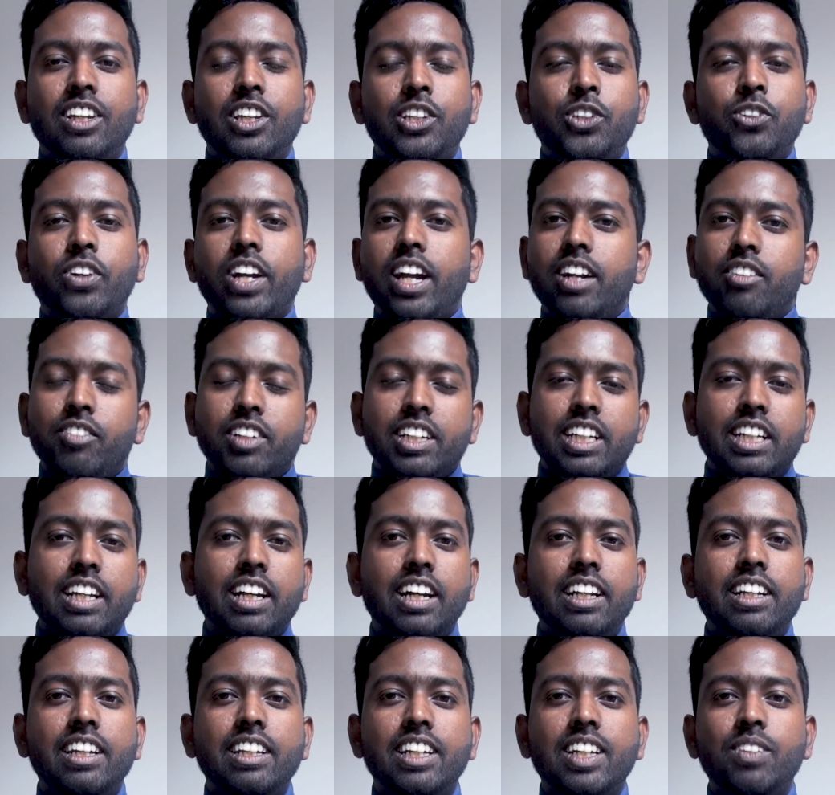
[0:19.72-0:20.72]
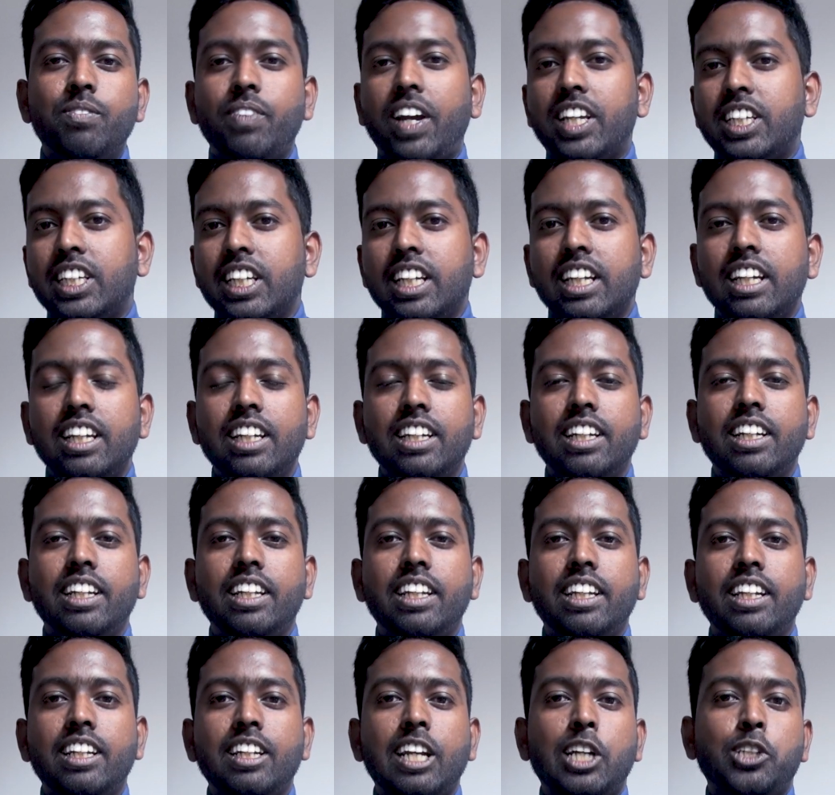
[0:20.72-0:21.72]
You can work under machine
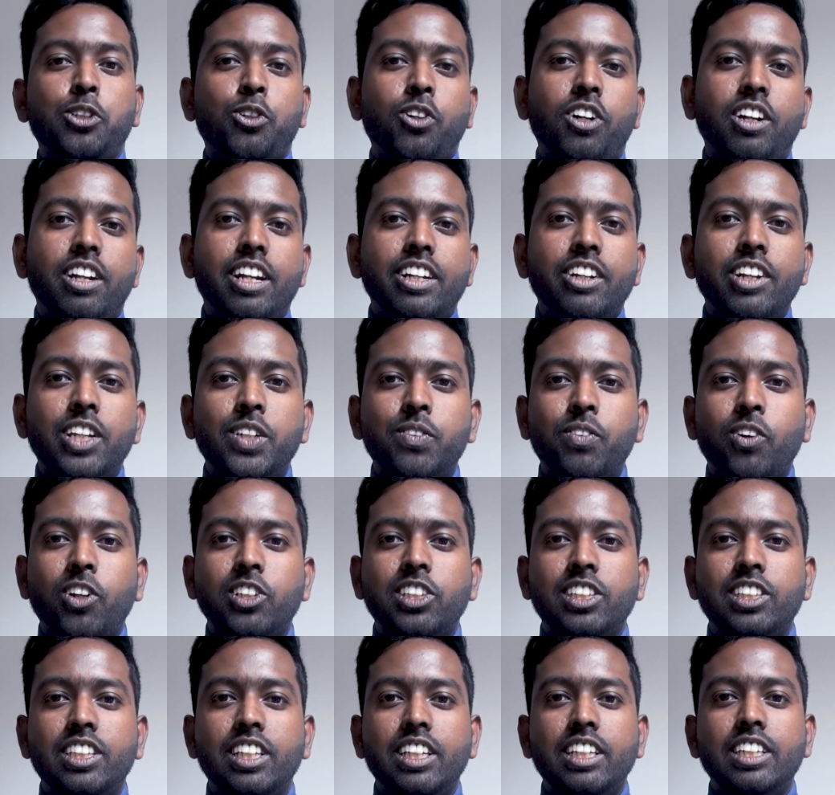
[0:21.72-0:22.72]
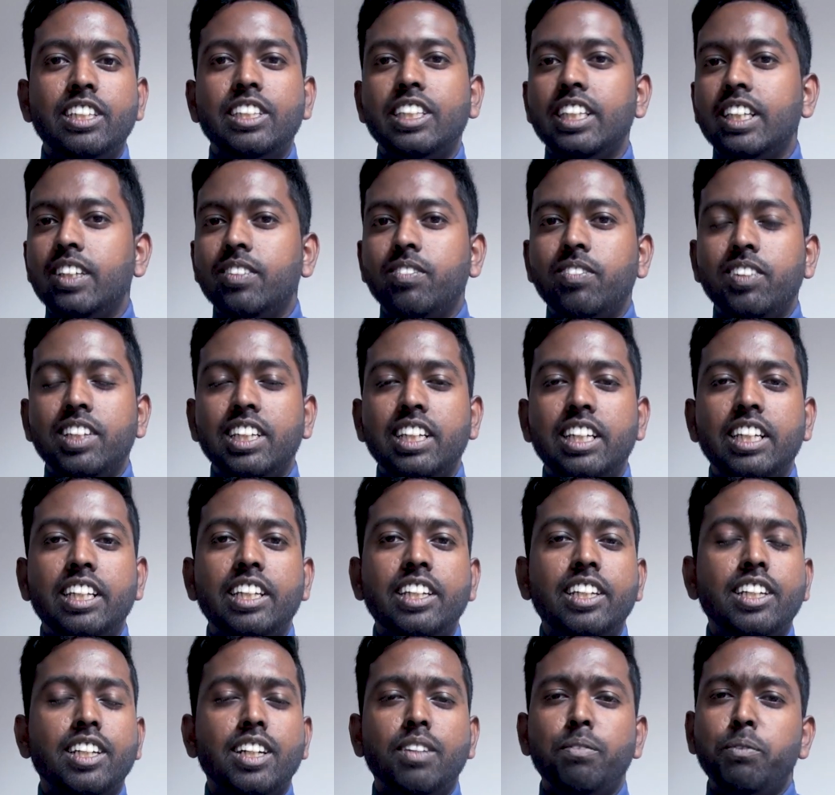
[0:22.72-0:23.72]
learning, natural language processing, deep
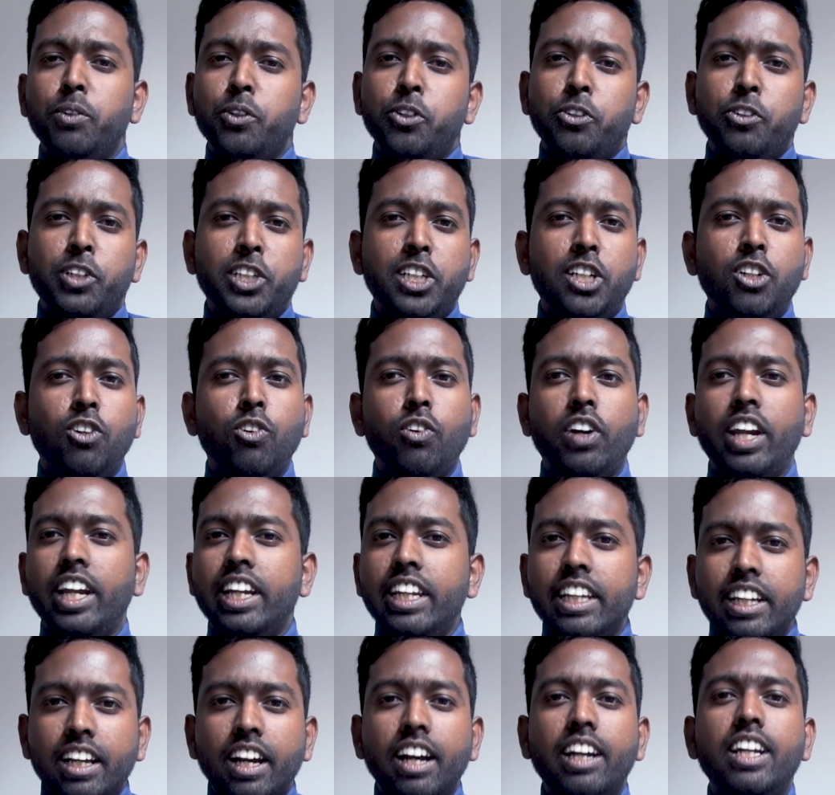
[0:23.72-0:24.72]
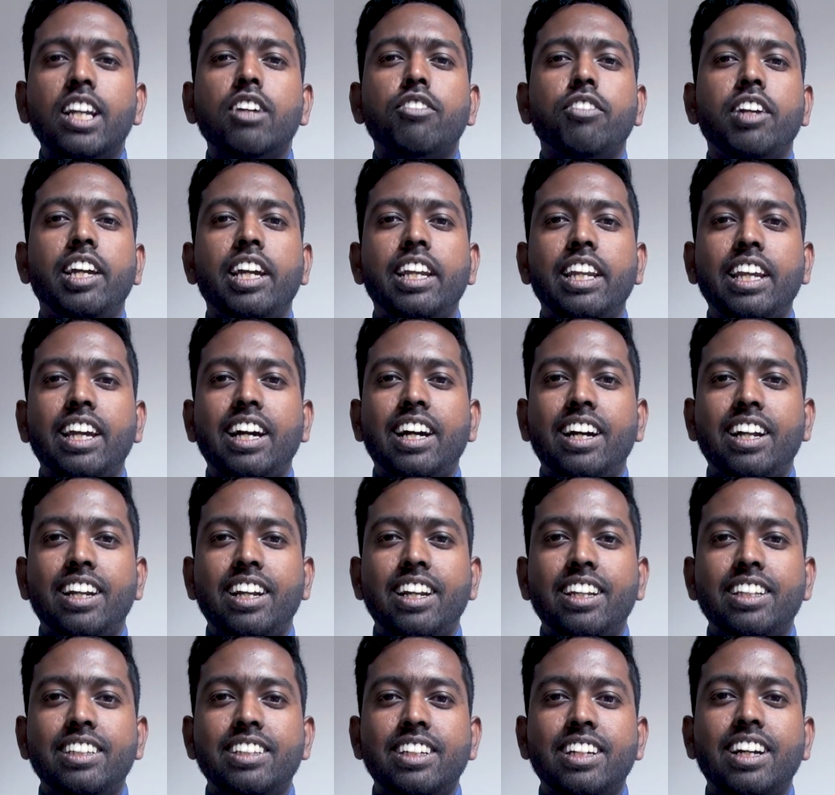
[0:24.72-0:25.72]
learning, computer vision or any kind of area
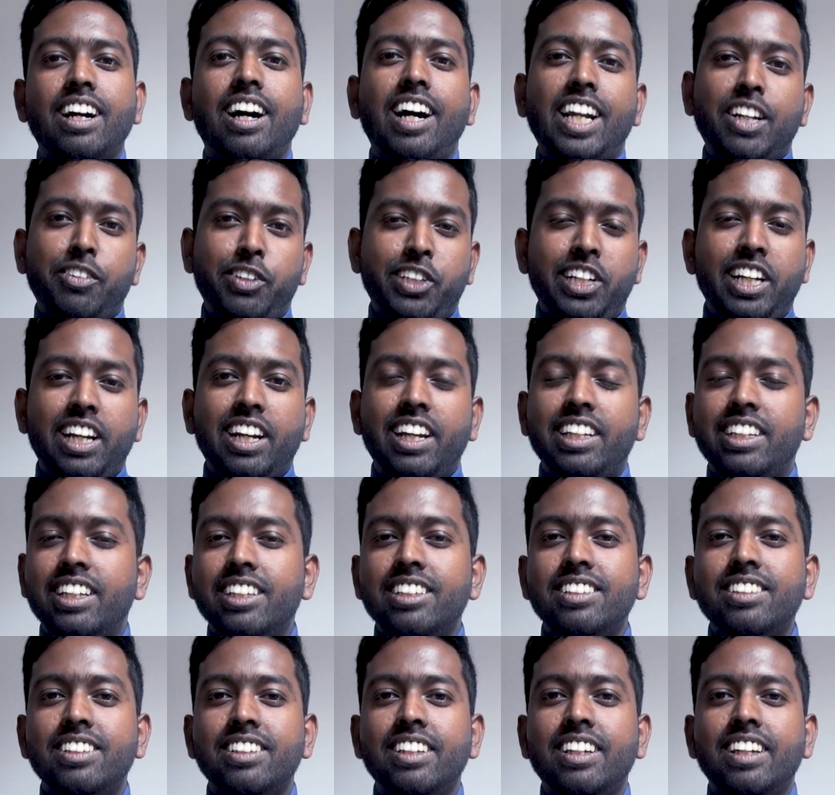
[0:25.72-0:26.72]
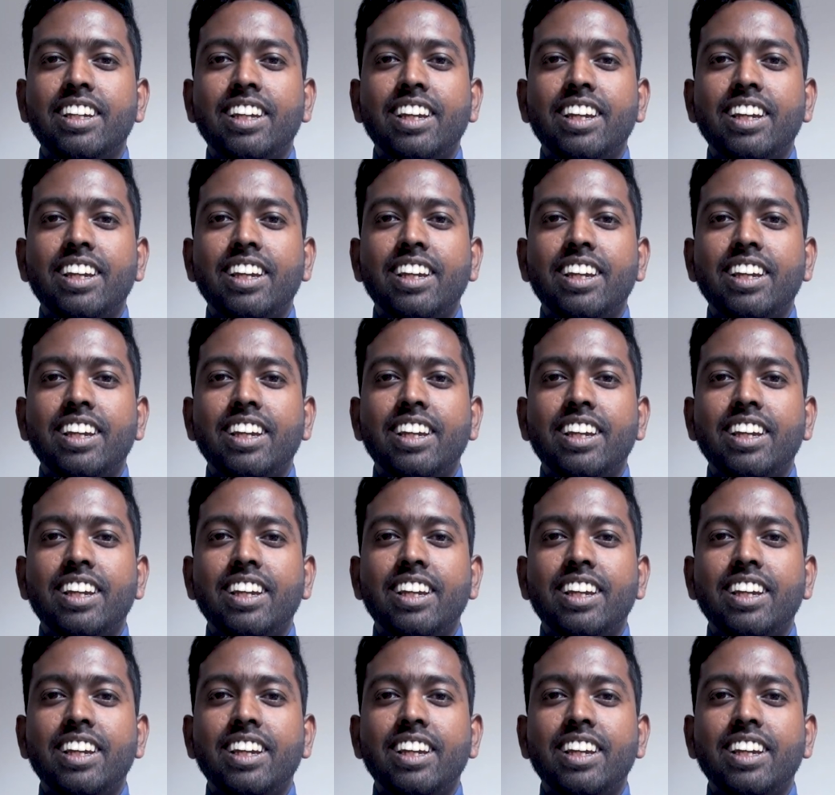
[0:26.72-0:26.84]
under the artificial intelligence.